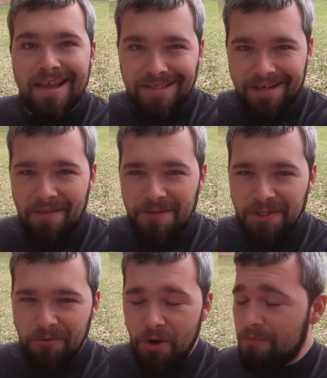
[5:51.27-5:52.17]
is another
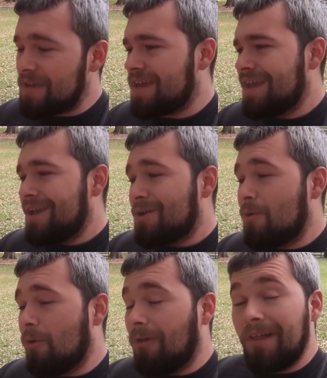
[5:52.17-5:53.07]
Skorupi.
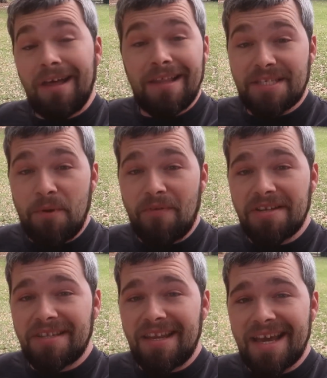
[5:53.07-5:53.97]
Cool. Let's move
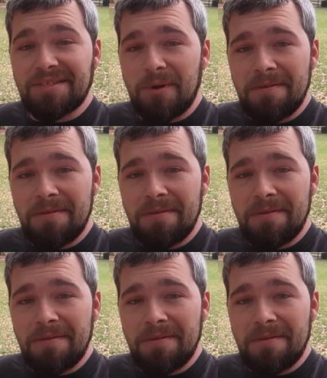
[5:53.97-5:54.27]
on to the next